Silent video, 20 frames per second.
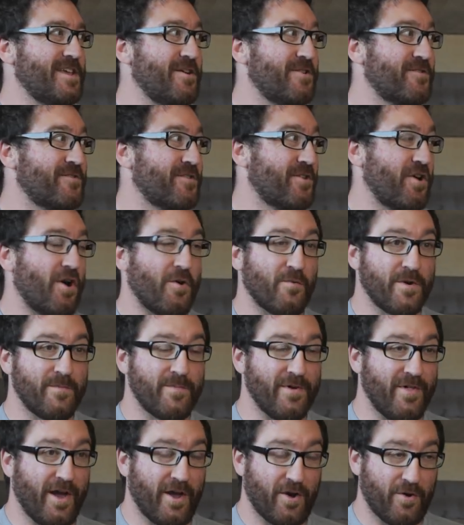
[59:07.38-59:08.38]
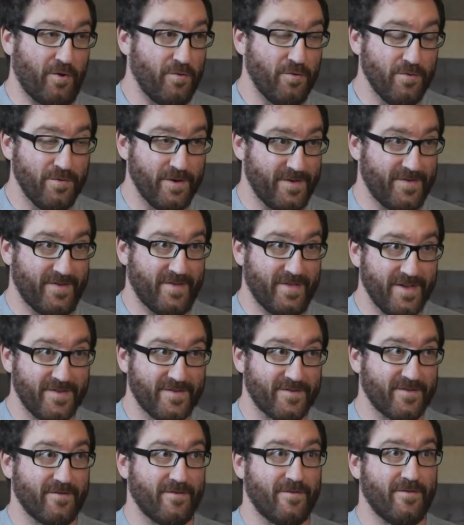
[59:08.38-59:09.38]
years ago. We'd be like, who is
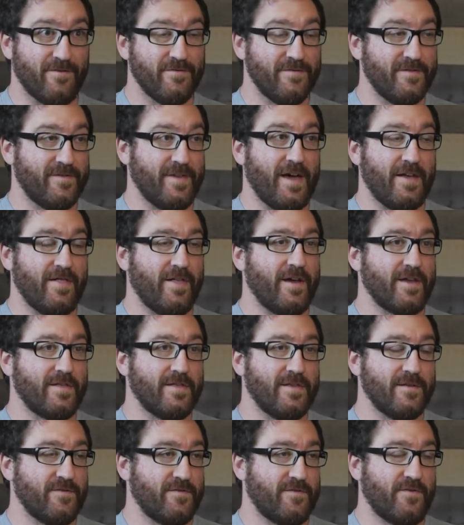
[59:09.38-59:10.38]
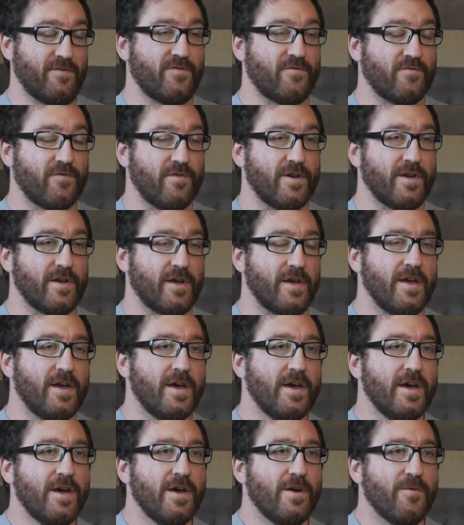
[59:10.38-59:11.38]
this girl? Who's that? Like, this destroying it.
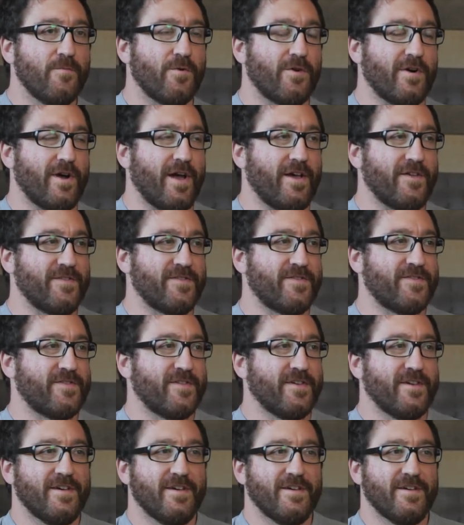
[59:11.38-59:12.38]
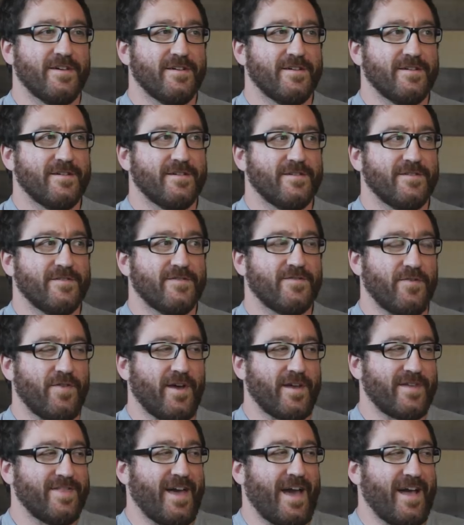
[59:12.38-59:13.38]
Whereas, so,
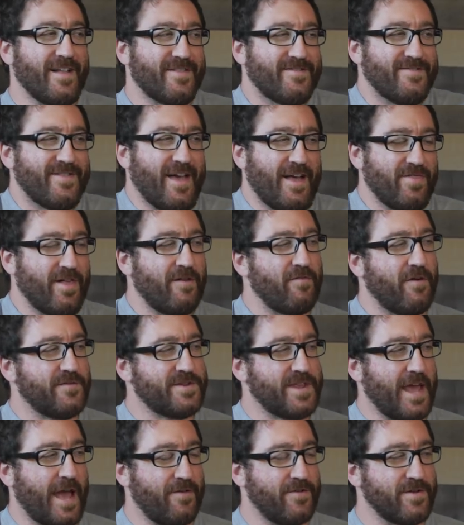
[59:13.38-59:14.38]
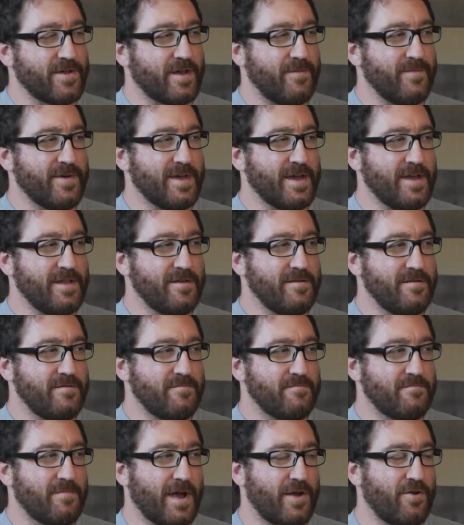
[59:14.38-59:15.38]
like, that level of talent coming
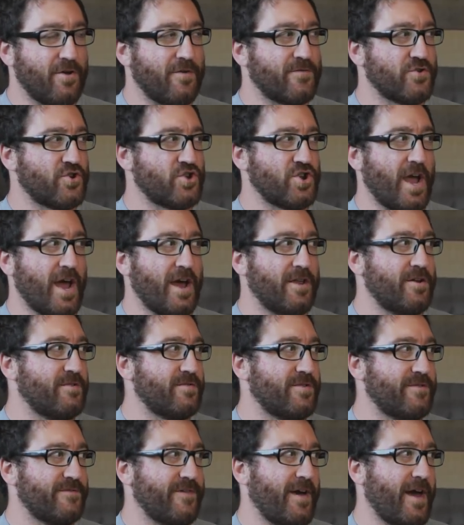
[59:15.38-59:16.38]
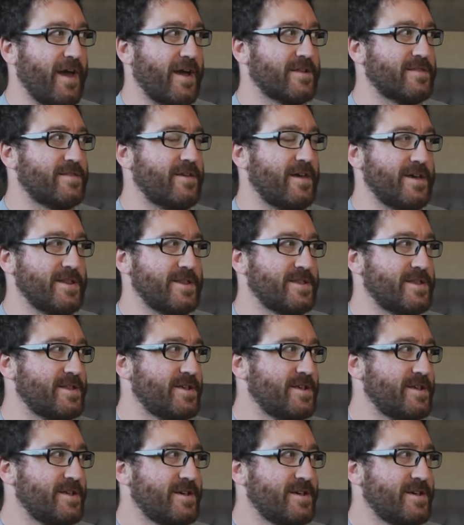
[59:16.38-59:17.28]
in might overshadow the fact that,